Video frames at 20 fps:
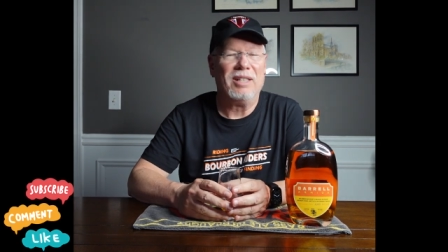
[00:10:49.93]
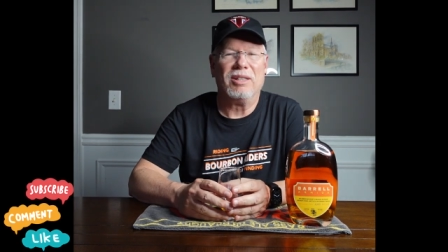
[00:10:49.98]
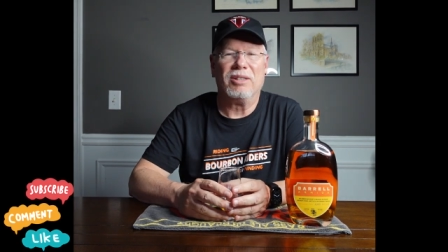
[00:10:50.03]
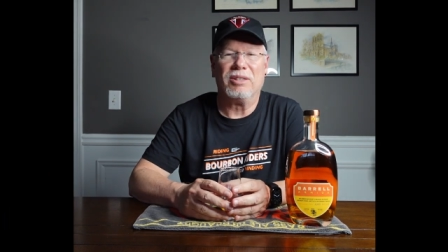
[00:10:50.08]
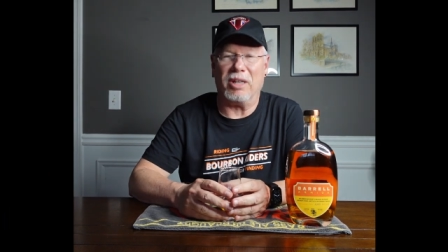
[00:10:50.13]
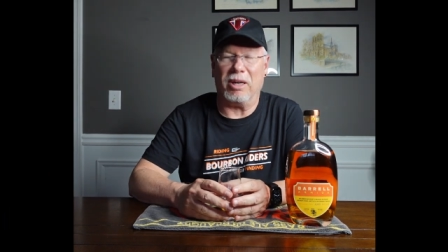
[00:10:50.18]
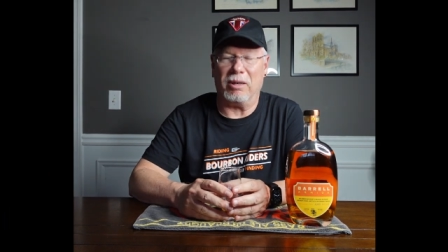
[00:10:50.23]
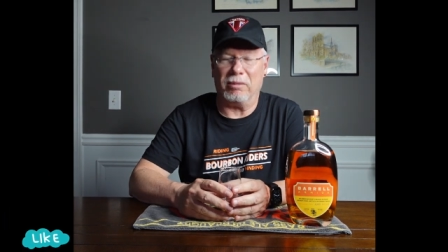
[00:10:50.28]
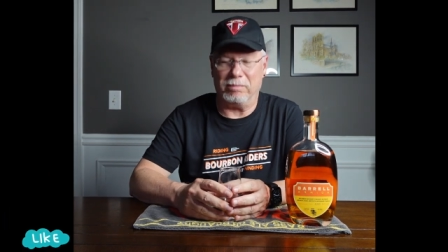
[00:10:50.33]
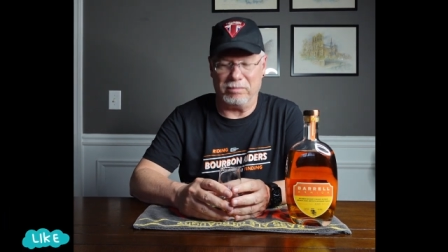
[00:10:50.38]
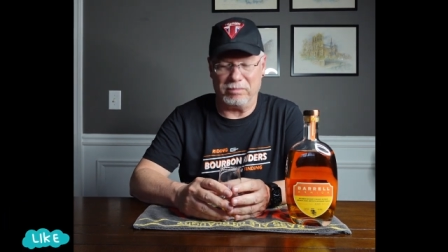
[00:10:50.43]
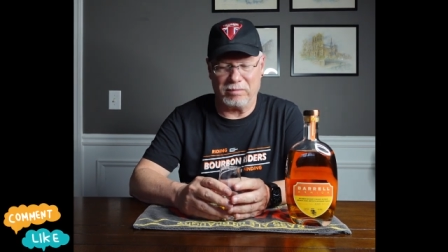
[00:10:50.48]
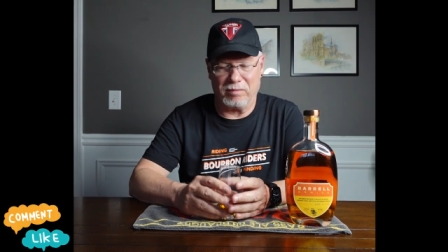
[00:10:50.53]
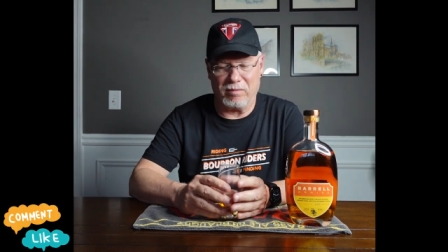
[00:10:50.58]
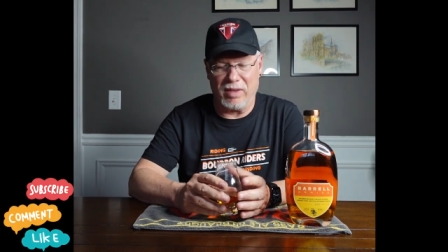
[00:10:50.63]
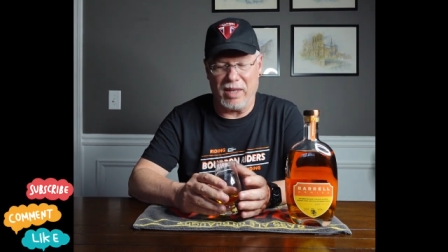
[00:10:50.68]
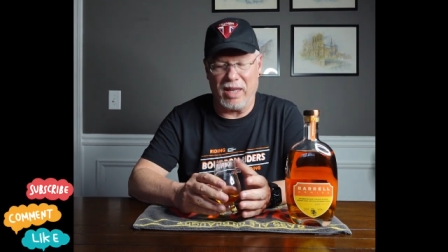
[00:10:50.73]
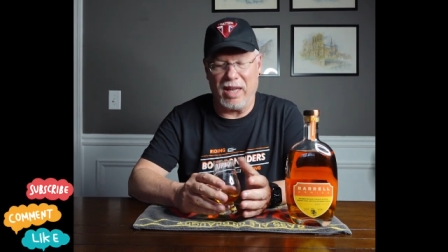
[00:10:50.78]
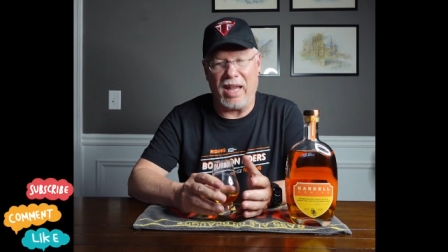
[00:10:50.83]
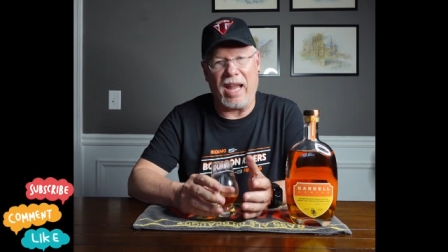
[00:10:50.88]
So,
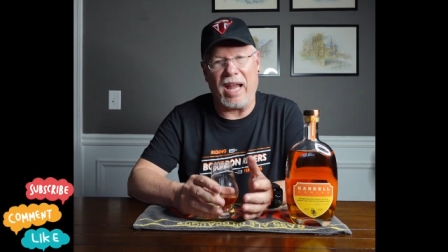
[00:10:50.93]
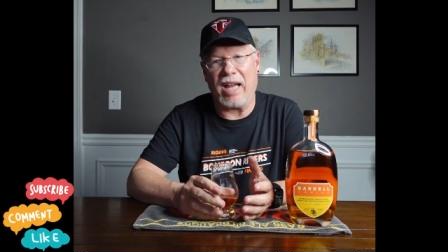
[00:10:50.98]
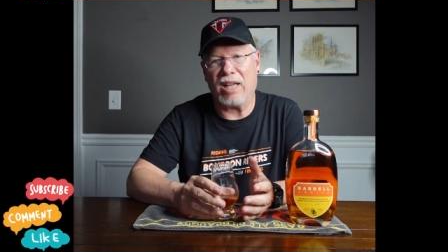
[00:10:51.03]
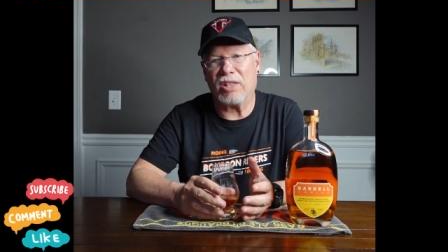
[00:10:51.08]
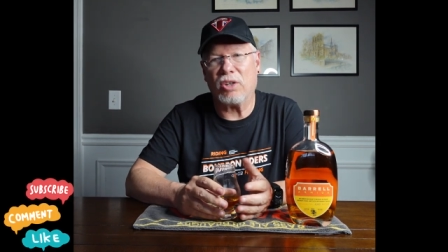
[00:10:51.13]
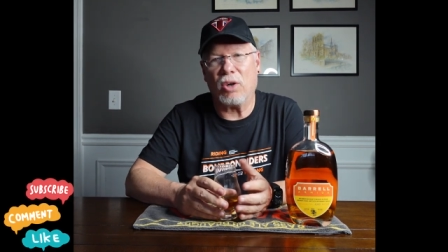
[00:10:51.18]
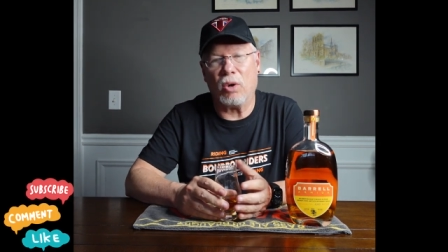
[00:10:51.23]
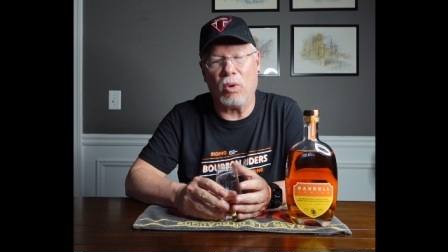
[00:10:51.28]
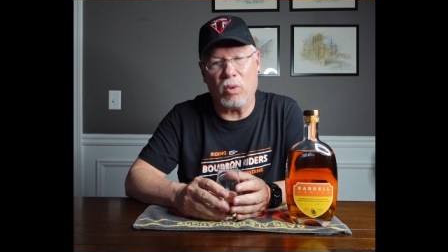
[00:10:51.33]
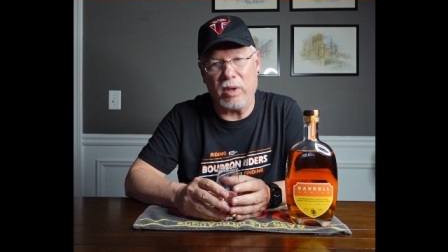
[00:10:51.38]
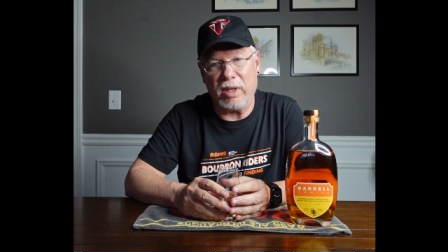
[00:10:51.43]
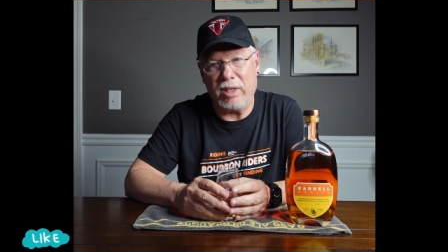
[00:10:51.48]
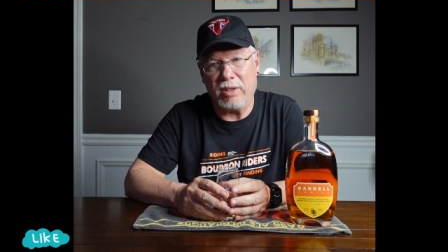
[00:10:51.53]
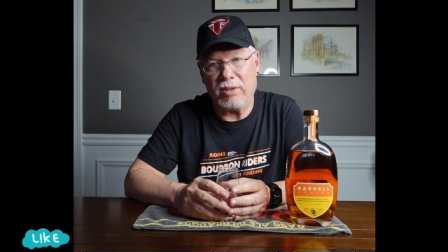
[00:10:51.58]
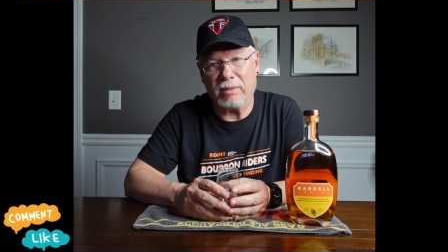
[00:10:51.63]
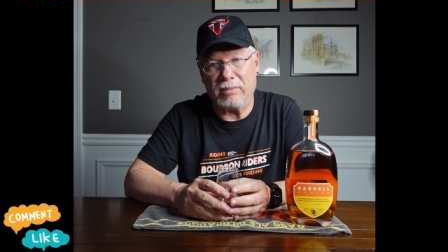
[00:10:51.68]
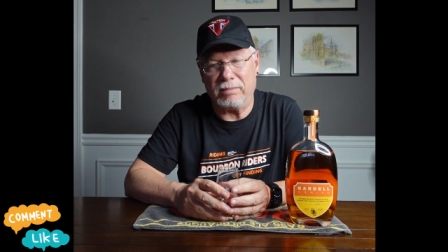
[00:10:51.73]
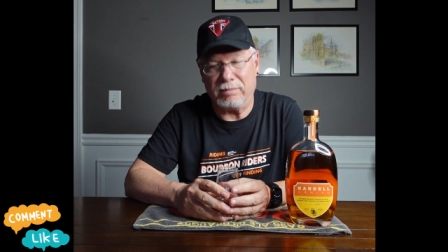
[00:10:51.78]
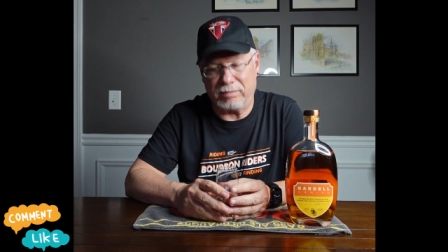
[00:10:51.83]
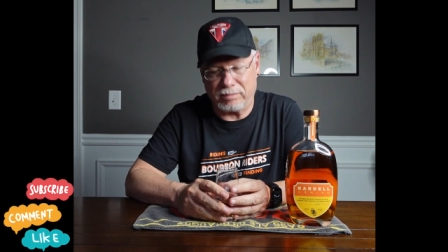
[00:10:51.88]
as
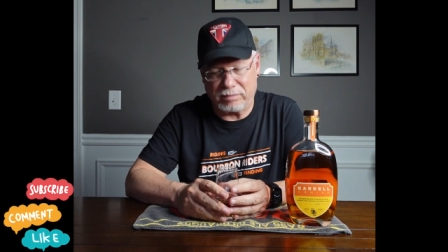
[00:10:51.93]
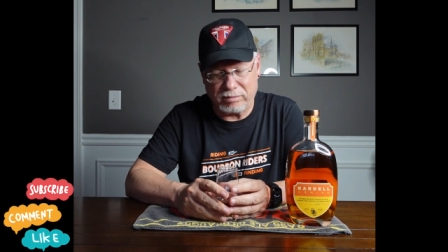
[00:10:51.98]
always,